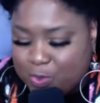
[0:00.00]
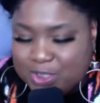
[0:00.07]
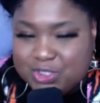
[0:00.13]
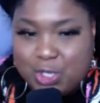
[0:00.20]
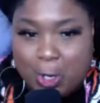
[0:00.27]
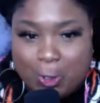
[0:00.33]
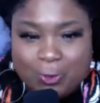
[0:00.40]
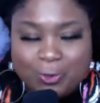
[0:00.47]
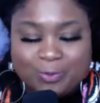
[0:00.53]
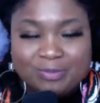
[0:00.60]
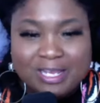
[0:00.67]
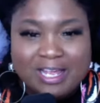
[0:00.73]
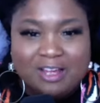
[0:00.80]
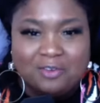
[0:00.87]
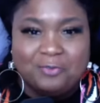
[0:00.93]

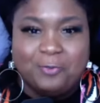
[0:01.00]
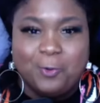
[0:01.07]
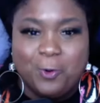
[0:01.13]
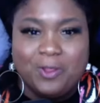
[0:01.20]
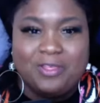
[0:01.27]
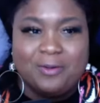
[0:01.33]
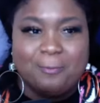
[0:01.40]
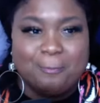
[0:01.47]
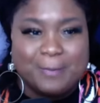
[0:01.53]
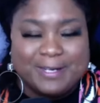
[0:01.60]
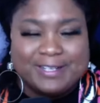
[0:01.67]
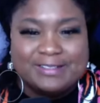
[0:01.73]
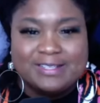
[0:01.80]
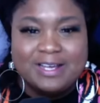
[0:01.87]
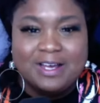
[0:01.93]
Return for the
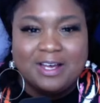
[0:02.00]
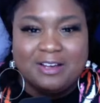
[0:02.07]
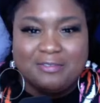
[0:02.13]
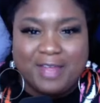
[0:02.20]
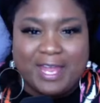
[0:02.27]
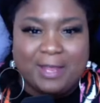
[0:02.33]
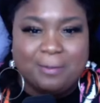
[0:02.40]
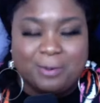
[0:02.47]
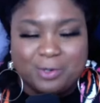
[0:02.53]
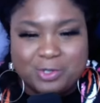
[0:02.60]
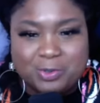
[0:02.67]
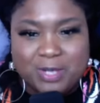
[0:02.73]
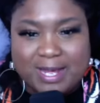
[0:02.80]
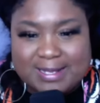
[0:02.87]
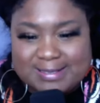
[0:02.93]
month of
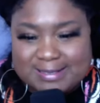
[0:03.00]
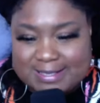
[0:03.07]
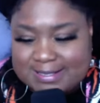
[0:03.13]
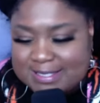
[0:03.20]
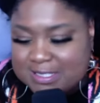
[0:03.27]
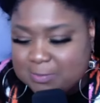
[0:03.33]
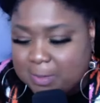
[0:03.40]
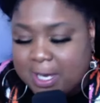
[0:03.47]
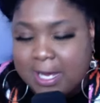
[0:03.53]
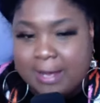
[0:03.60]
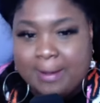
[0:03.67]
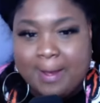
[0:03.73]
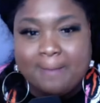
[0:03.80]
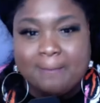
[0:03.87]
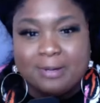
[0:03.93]
April. You guys, this is
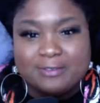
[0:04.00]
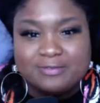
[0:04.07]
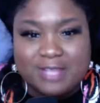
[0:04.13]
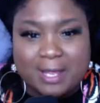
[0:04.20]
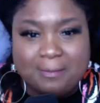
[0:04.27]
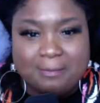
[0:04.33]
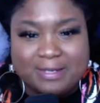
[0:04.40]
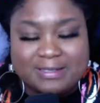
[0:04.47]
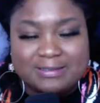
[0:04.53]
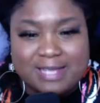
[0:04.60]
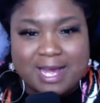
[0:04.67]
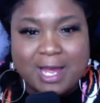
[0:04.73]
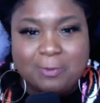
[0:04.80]
my birthday month.